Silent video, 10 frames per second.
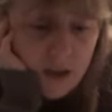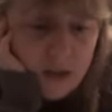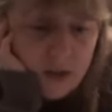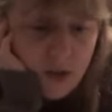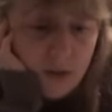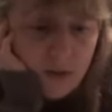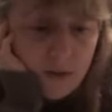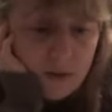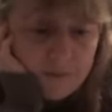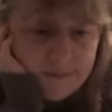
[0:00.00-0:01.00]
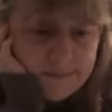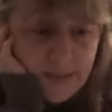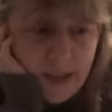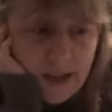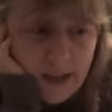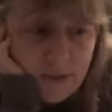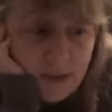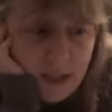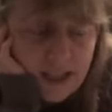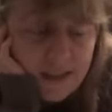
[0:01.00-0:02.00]
So I would
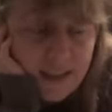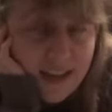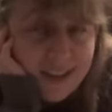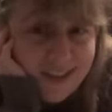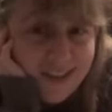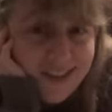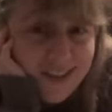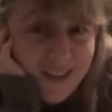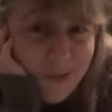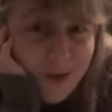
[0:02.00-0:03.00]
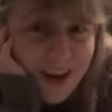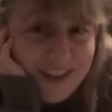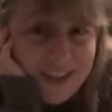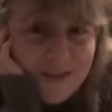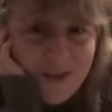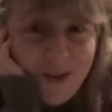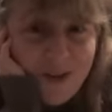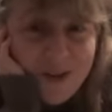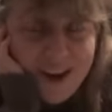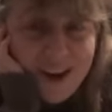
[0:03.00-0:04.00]
like to end this on a positive
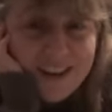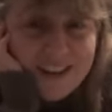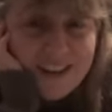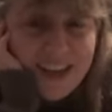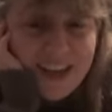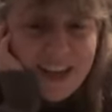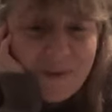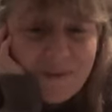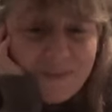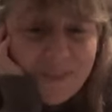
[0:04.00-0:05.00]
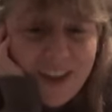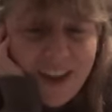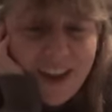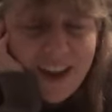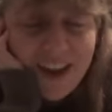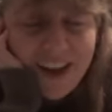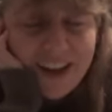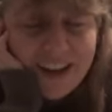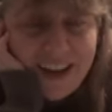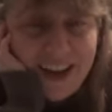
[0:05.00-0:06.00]
note and say,
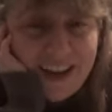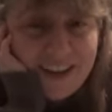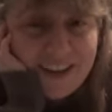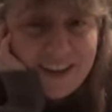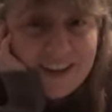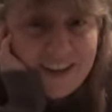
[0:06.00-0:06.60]
again,